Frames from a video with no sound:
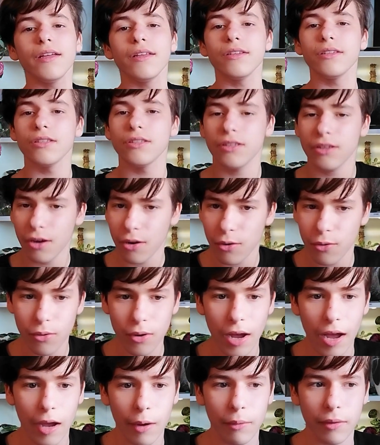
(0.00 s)

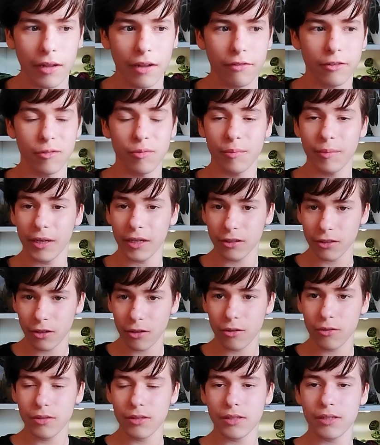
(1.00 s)
So I will have to make
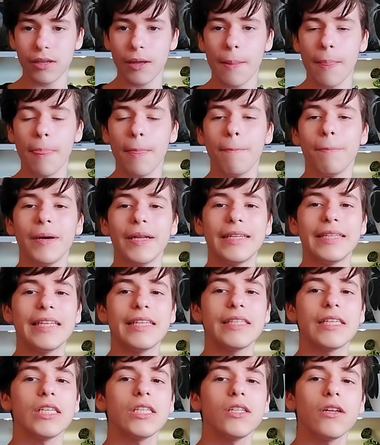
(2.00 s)
those. But
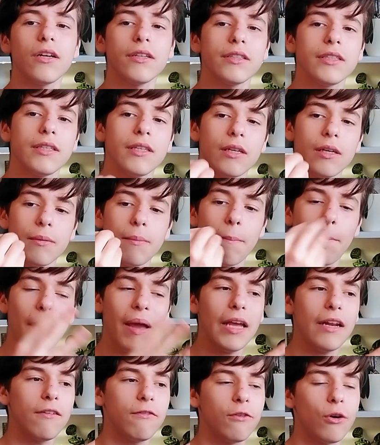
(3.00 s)
this is not the
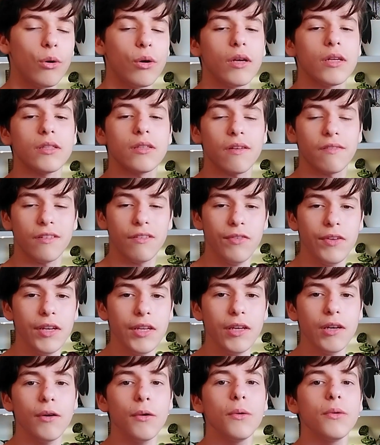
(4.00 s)
main focus of the
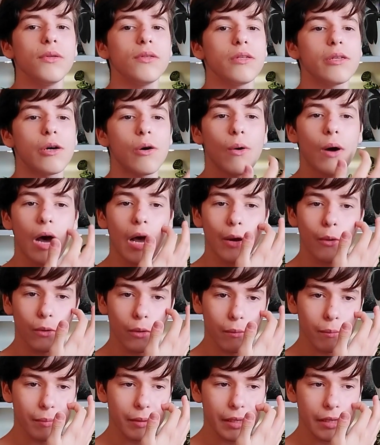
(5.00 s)
video, so I
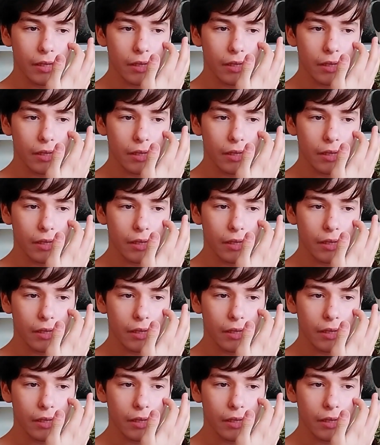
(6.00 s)
will